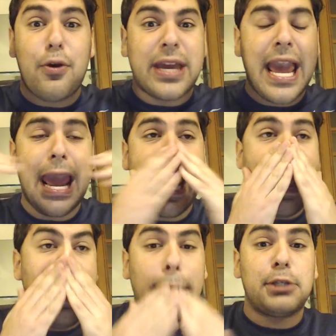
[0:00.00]

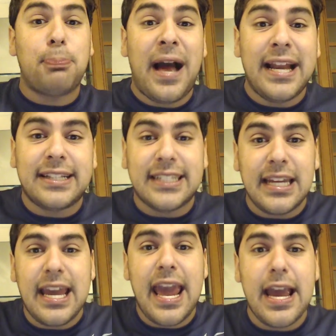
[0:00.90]
Okay, let's punt it to
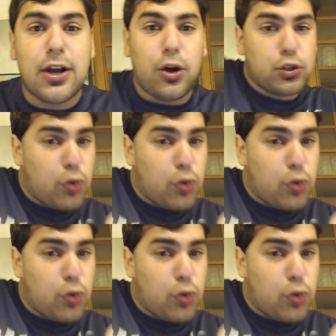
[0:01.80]
the Eagles.